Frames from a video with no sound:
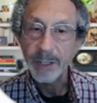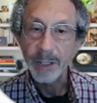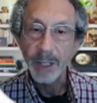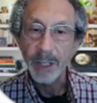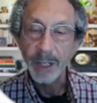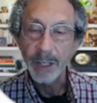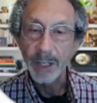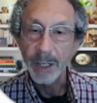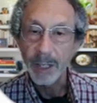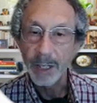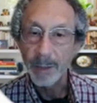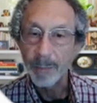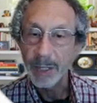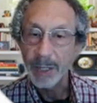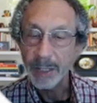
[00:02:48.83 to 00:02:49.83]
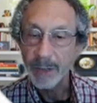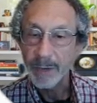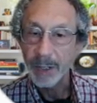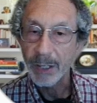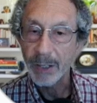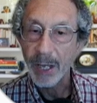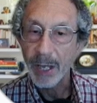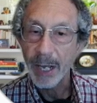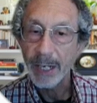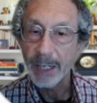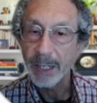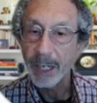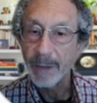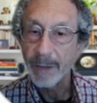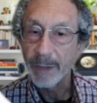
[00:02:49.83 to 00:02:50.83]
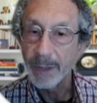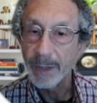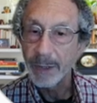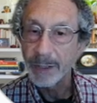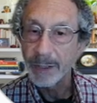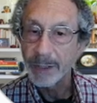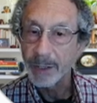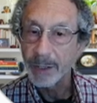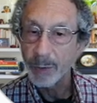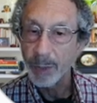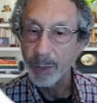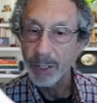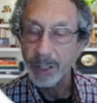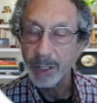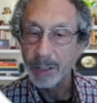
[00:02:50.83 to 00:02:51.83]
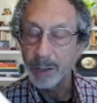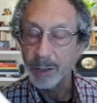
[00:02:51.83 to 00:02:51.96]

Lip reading: and based on the client and the situation.